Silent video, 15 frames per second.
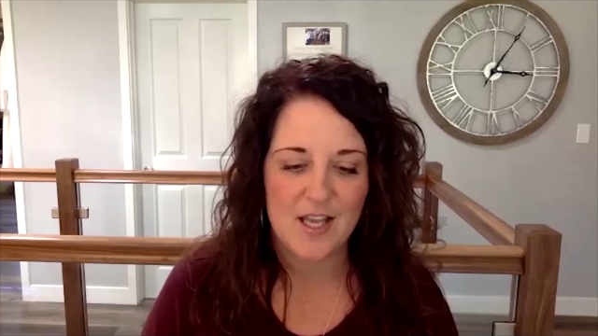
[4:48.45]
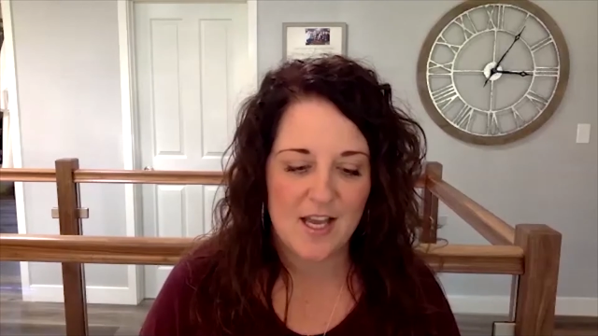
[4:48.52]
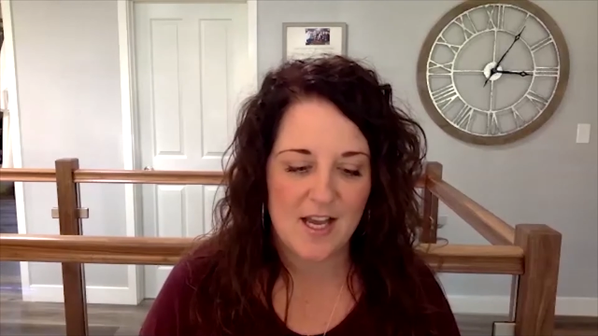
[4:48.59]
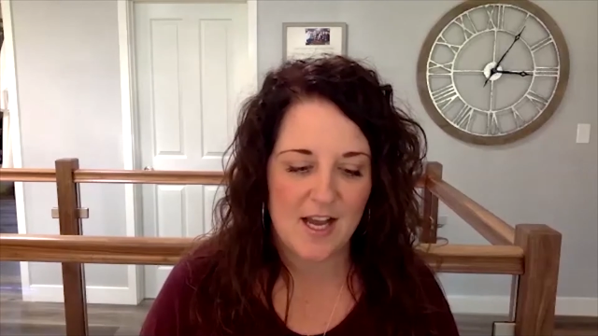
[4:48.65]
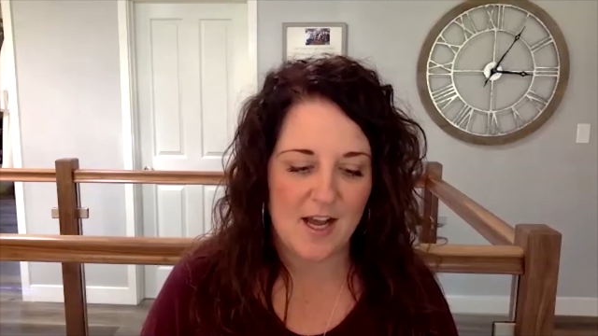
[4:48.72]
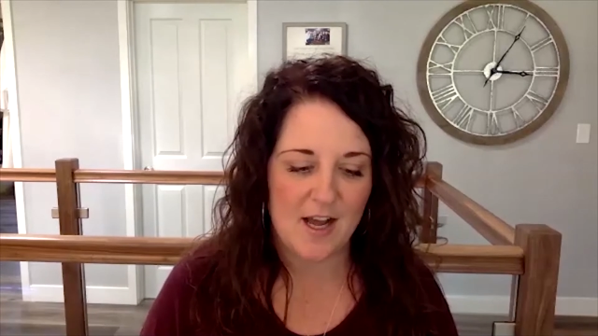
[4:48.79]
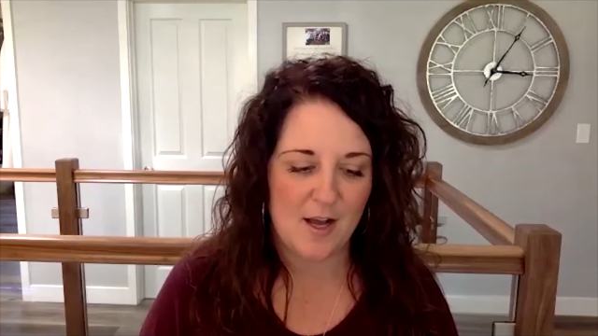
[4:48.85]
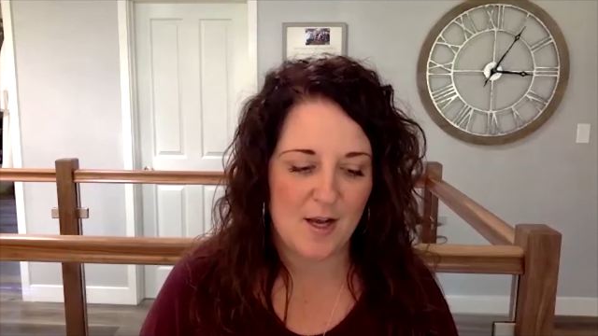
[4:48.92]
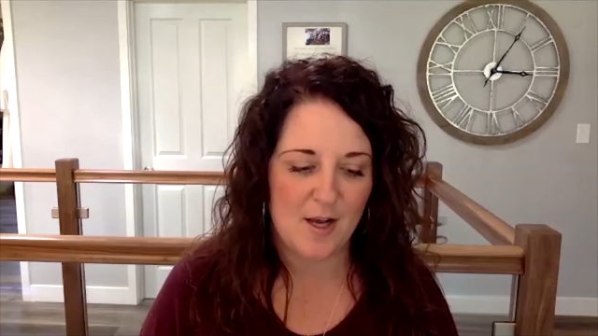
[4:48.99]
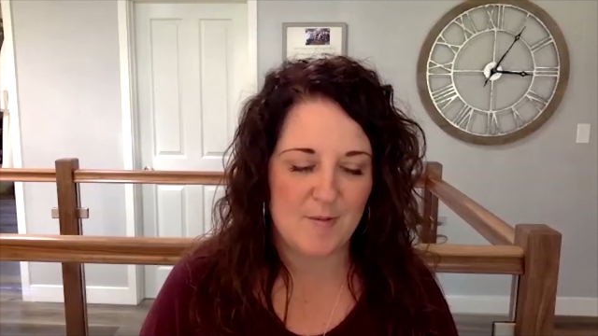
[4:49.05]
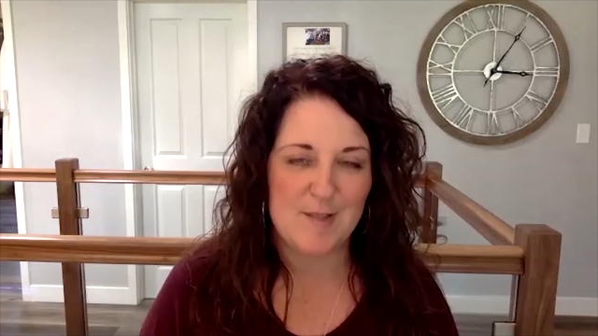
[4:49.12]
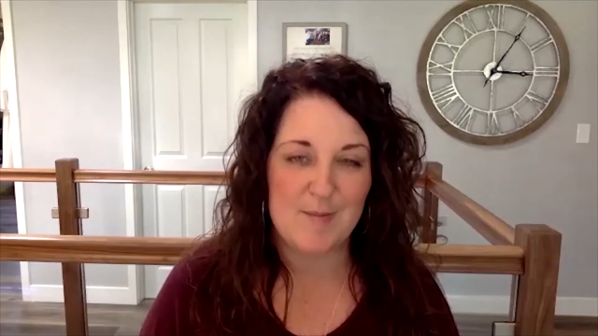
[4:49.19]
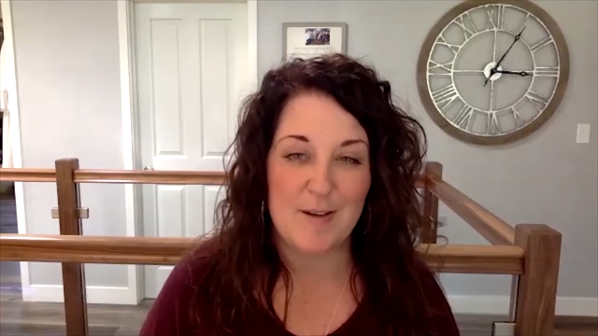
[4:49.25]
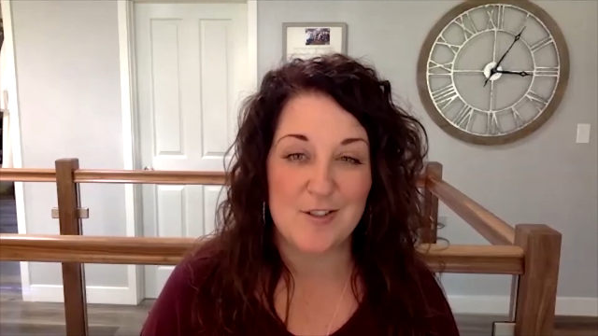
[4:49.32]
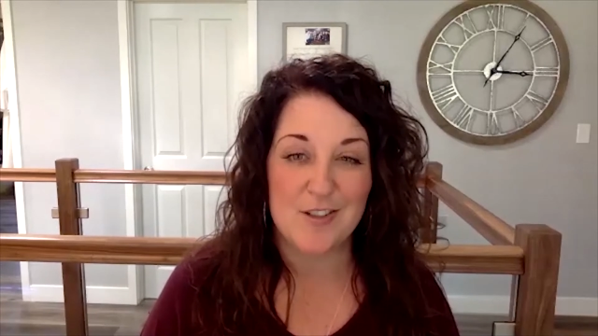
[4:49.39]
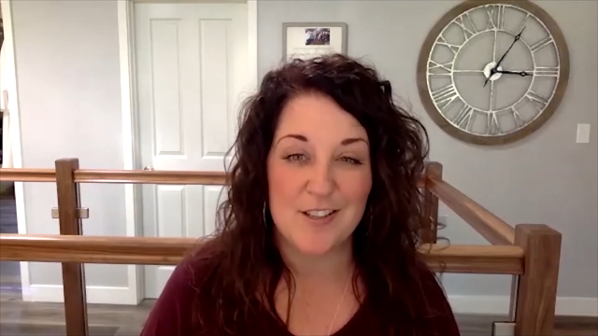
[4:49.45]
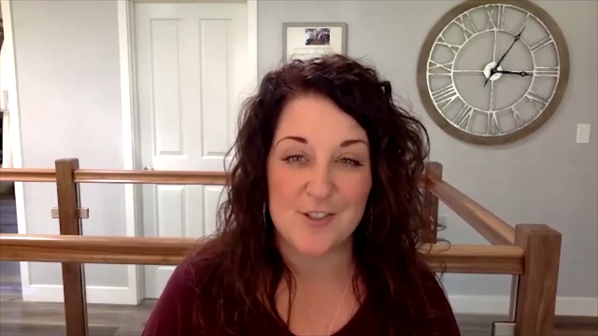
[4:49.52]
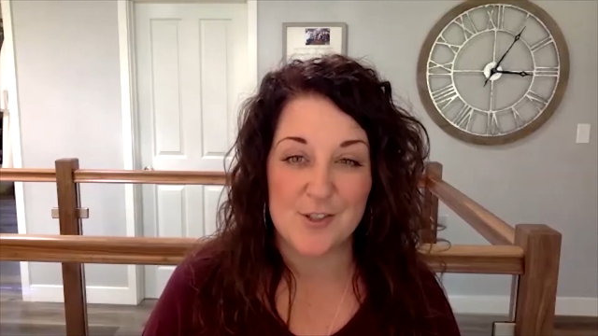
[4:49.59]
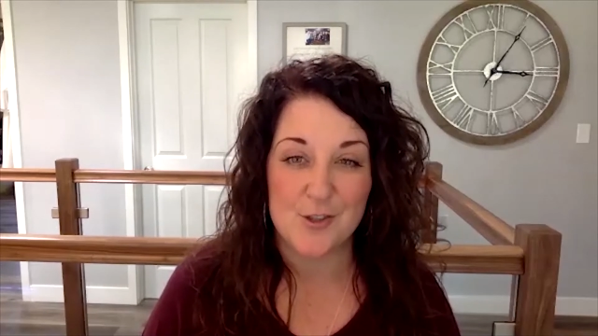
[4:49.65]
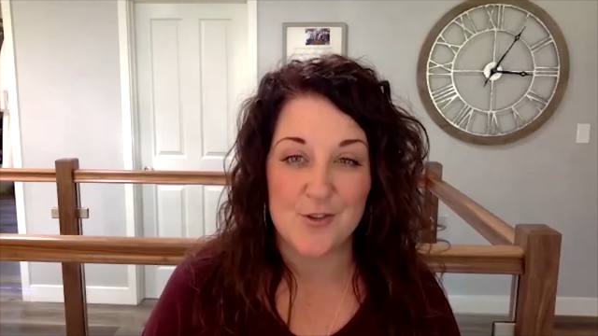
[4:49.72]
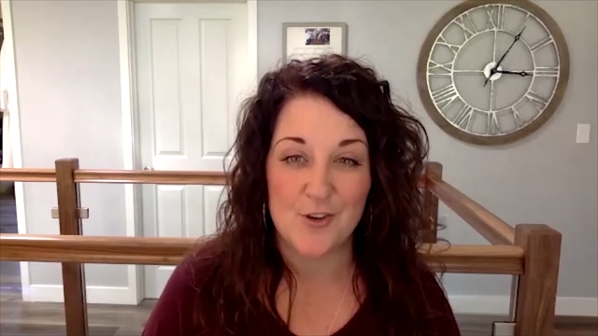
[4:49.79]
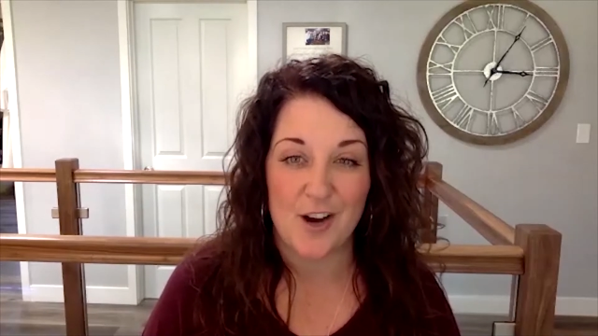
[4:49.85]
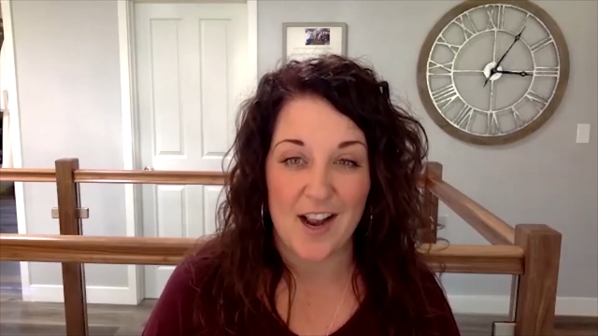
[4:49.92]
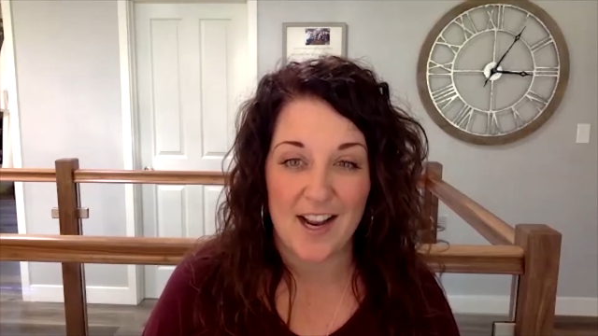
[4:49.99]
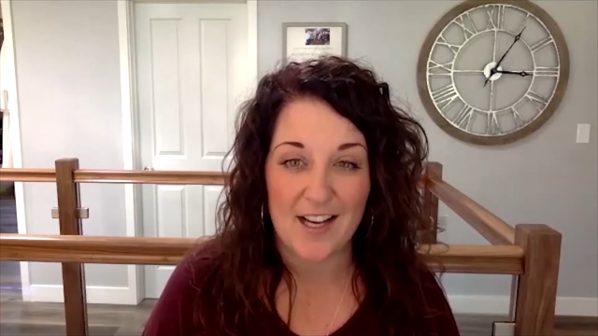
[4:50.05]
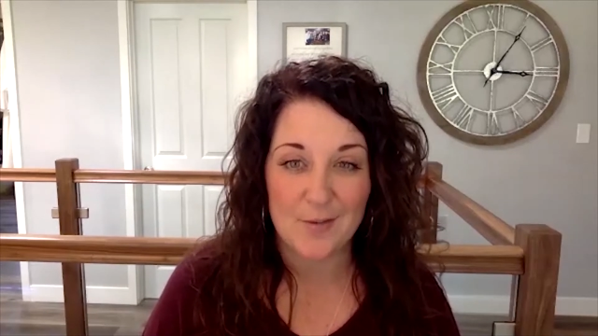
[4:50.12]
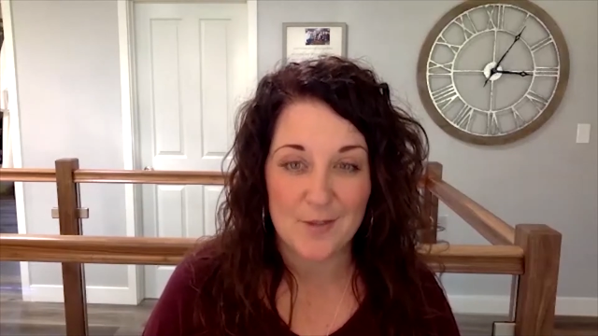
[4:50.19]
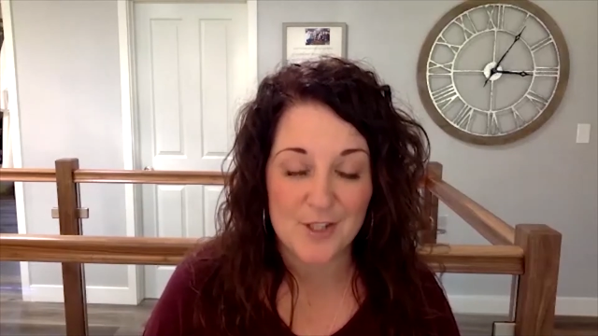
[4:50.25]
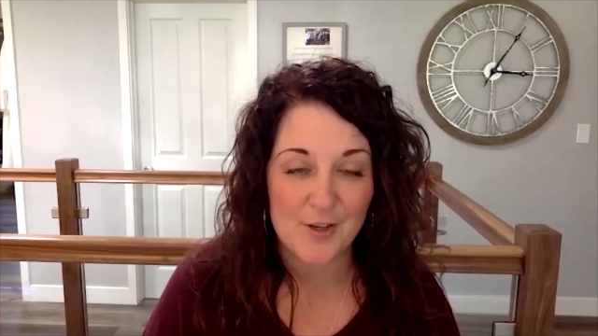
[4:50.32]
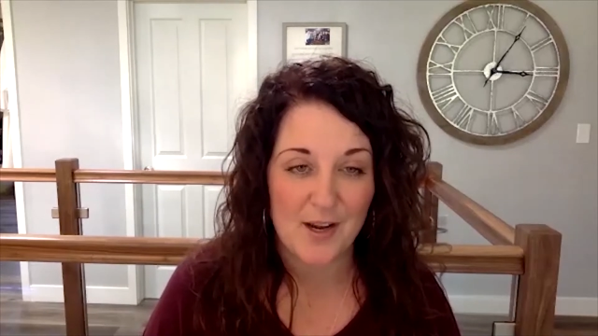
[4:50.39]
Especially in junior
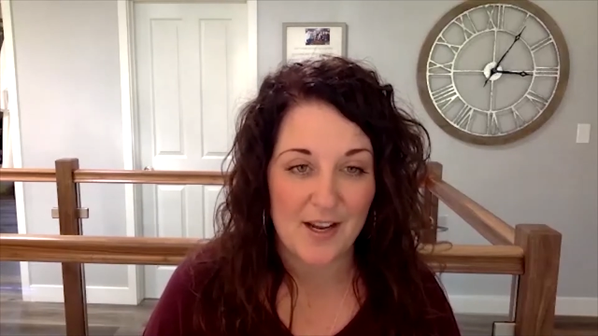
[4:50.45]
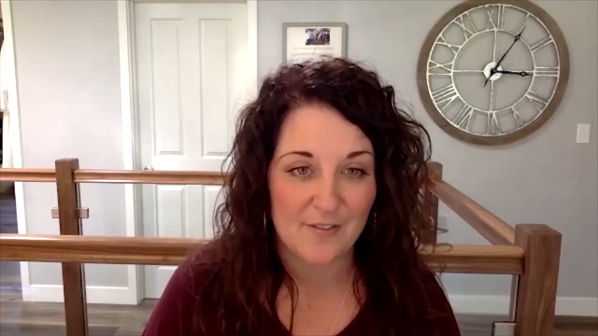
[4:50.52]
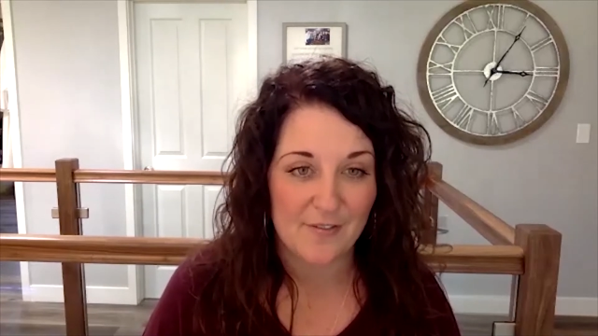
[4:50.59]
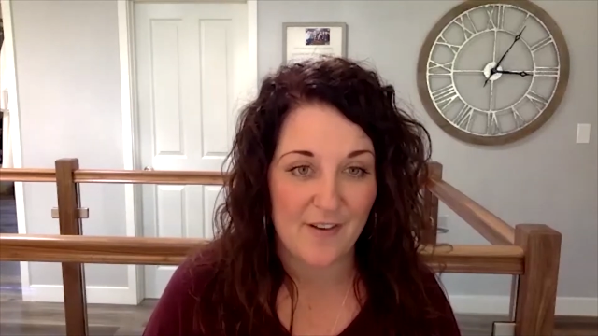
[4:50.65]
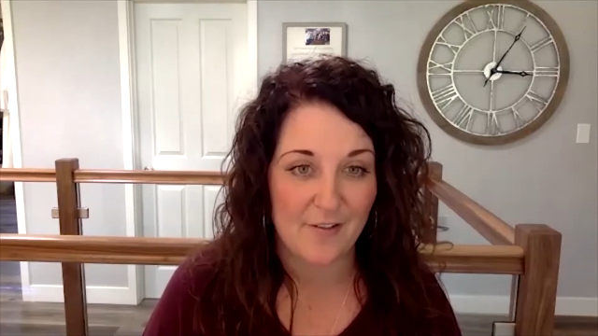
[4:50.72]
high when you have